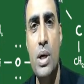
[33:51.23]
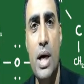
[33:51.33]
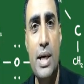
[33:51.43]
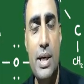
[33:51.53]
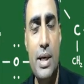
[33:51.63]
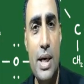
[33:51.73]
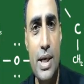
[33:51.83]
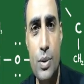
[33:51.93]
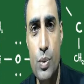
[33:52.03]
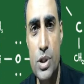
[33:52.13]
And I
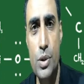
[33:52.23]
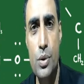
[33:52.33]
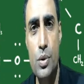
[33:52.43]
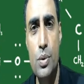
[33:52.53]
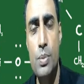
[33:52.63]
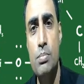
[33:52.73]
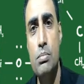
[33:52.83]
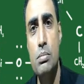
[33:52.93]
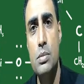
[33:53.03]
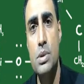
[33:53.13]
request you to
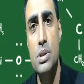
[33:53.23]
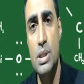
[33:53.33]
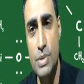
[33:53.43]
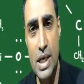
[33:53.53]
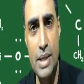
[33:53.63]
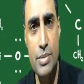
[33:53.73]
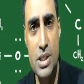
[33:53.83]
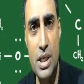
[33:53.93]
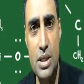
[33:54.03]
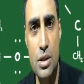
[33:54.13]
subscribe this
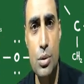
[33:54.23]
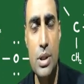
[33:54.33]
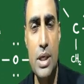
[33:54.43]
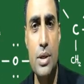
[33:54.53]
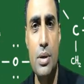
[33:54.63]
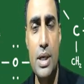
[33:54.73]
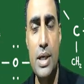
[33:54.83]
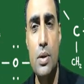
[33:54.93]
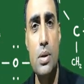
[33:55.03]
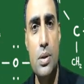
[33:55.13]
channel so that you will
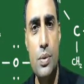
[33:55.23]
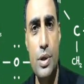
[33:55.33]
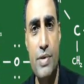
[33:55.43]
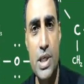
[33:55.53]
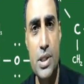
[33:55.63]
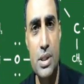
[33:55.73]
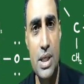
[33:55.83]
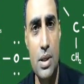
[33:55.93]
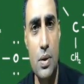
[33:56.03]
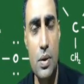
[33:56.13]
get all the notifications
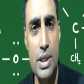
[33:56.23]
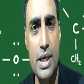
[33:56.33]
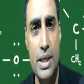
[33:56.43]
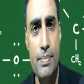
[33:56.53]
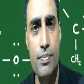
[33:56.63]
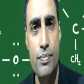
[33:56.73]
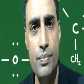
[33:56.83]
on time.